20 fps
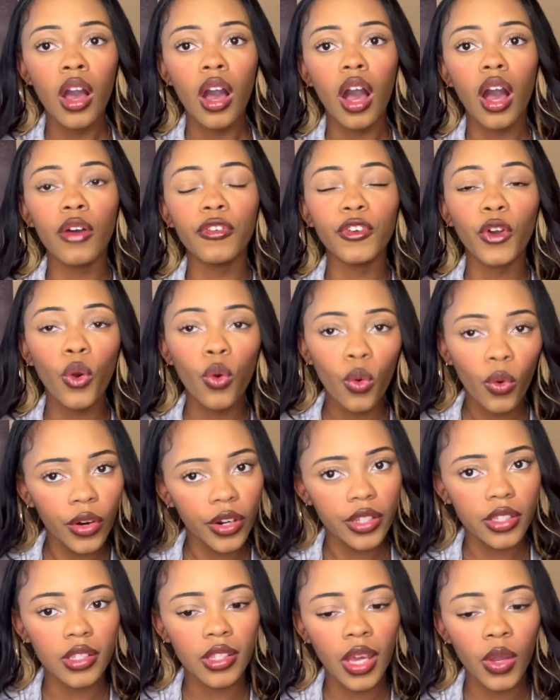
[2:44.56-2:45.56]
of
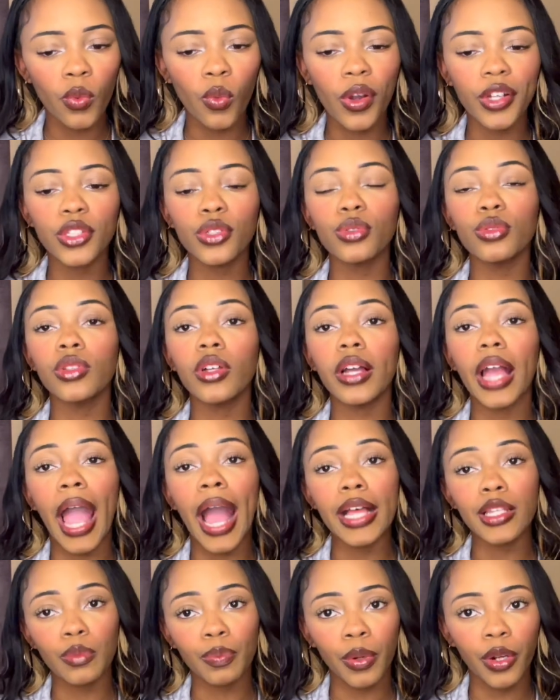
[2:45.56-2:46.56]
course, they want to look
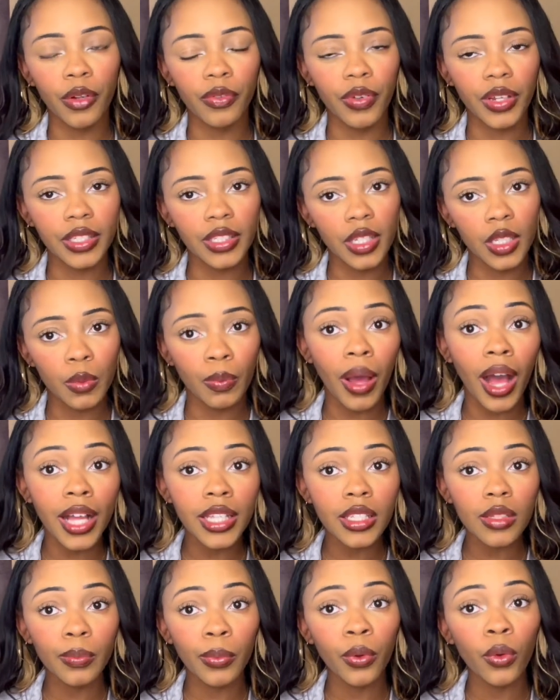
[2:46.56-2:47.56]
as perfect as
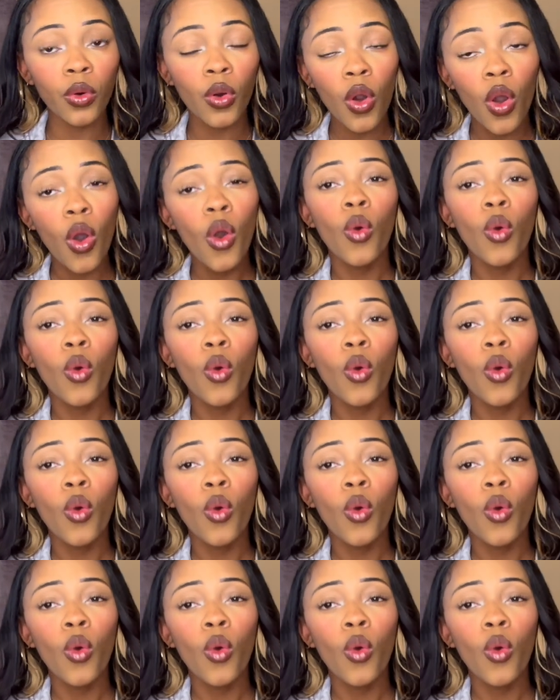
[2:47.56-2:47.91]
possible